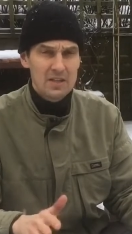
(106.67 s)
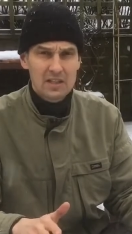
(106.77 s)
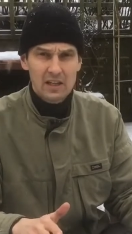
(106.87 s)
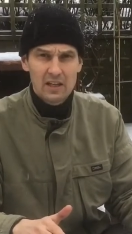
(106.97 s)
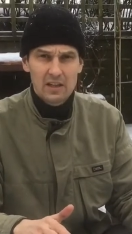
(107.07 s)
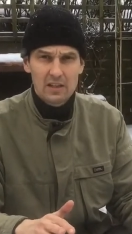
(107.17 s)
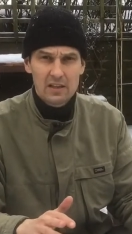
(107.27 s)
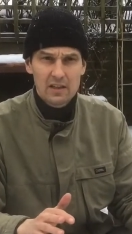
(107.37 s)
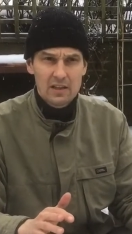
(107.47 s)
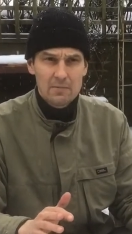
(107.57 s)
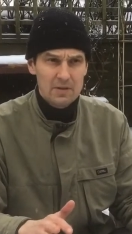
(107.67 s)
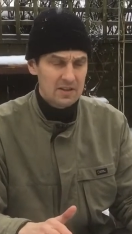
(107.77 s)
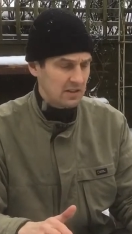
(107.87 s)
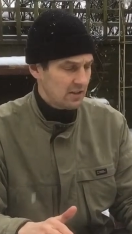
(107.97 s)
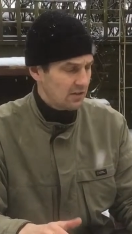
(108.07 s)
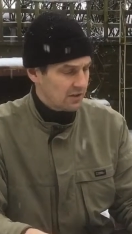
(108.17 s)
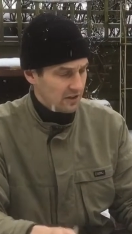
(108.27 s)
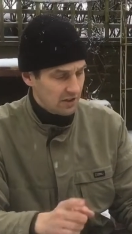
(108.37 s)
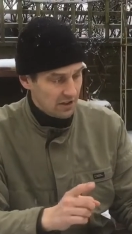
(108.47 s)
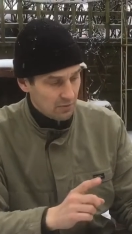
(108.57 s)
Clark, Mr.
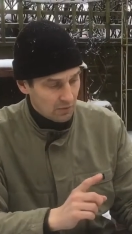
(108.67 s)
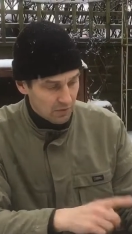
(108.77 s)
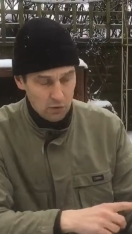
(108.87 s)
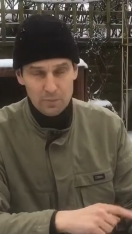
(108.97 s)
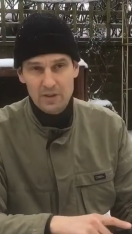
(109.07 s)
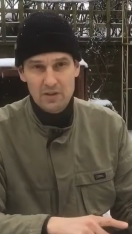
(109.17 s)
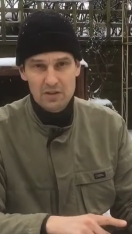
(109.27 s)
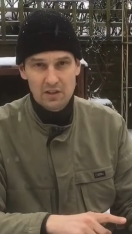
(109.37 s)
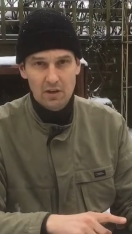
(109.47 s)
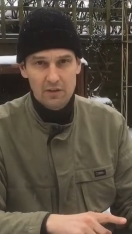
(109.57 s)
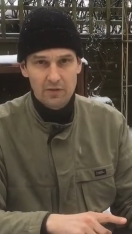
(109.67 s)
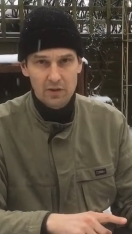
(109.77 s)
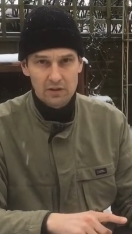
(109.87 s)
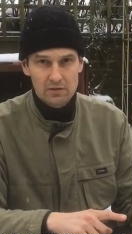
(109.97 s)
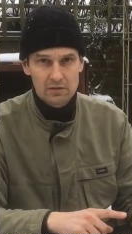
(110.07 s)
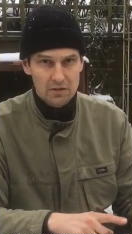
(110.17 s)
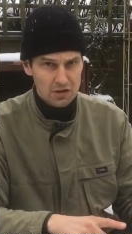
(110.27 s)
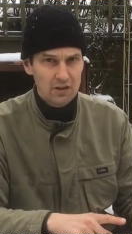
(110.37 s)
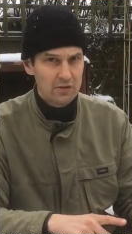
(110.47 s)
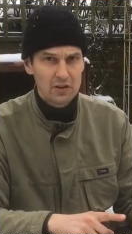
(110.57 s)
Concert, we've all been using olive oil because
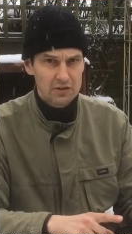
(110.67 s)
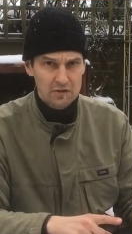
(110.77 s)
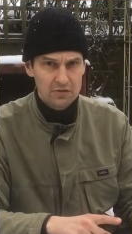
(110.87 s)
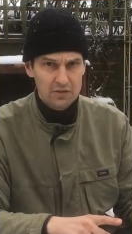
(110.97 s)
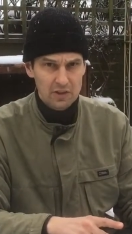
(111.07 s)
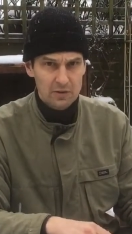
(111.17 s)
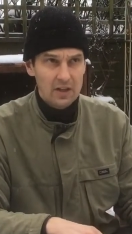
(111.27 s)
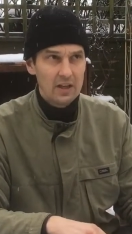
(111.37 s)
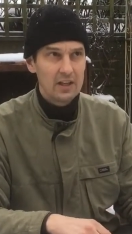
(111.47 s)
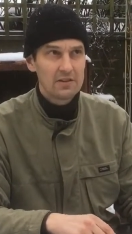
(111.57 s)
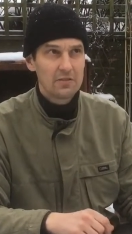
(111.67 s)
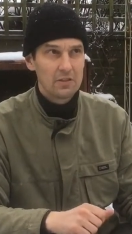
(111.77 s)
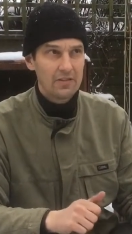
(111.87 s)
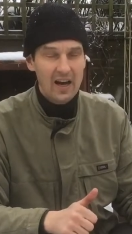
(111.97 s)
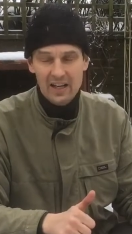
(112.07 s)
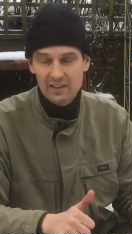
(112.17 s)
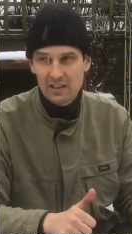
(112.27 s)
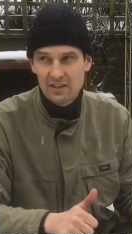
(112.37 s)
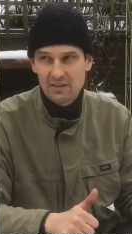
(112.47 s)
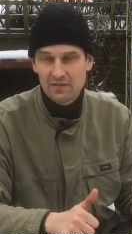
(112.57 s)
olive oil is good for you. It's full of
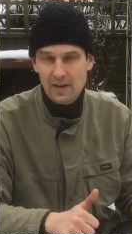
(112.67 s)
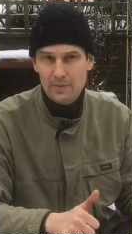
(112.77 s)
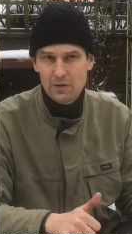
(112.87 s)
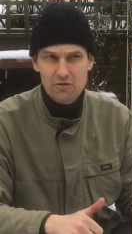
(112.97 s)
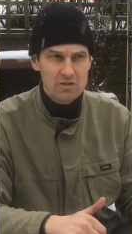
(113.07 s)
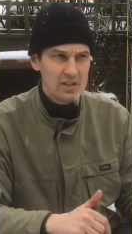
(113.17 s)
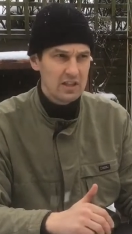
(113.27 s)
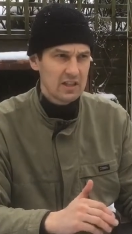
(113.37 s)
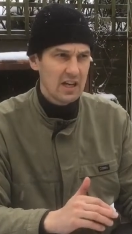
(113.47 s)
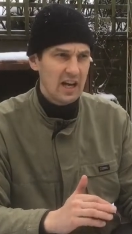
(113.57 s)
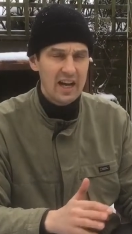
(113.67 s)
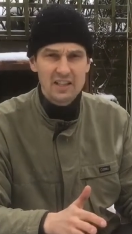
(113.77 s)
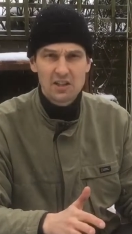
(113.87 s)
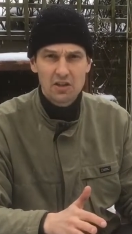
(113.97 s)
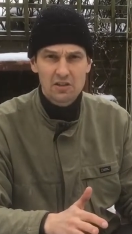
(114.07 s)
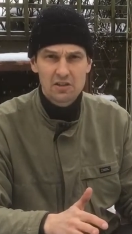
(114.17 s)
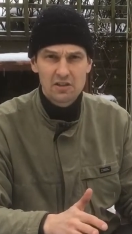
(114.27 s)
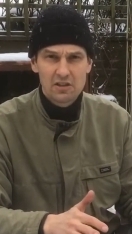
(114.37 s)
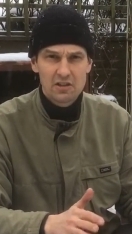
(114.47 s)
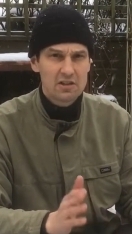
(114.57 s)
anti-inflammatories,
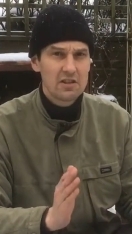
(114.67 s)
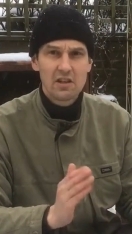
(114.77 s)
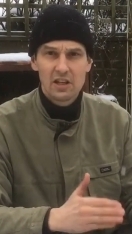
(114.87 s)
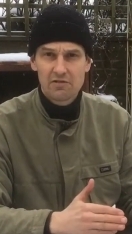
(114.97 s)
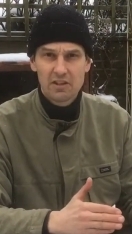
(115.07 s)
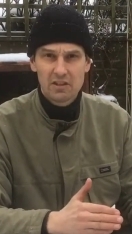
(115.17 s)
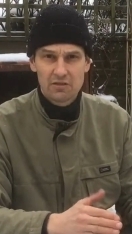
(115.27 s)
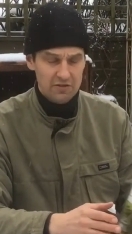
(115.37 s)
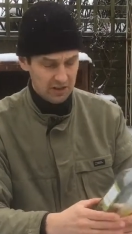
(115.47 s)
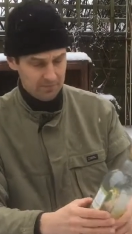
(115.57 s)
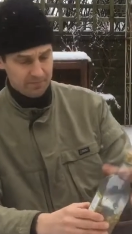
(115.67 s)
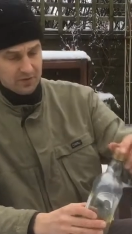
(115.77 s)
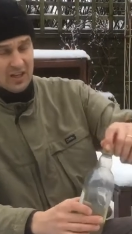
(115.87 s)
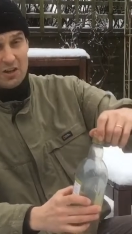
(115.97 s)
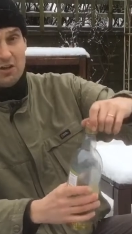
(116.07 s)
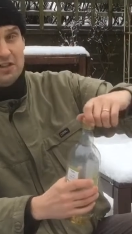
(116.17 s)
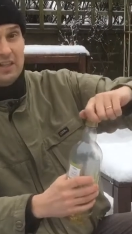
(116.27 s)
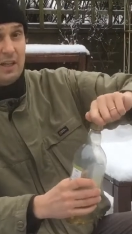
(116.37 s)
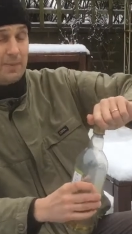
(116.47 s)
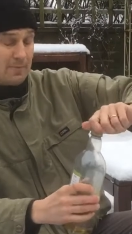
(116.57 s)
antioxidants. It's really good for you. Costs a
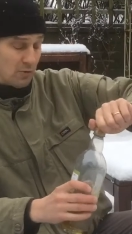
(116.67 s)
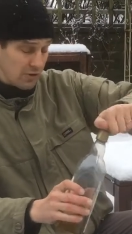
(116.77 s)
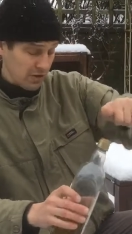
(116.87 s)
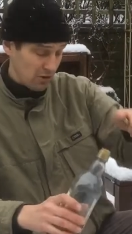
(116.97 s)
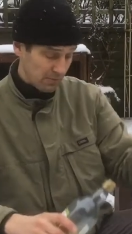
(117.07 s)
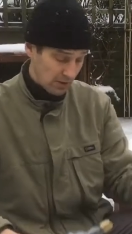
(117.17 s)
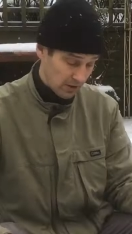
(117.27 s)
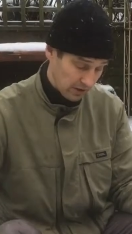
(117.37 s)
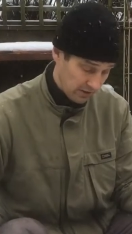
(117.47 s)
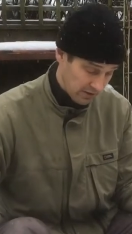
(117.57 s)
little bit more than normal oil,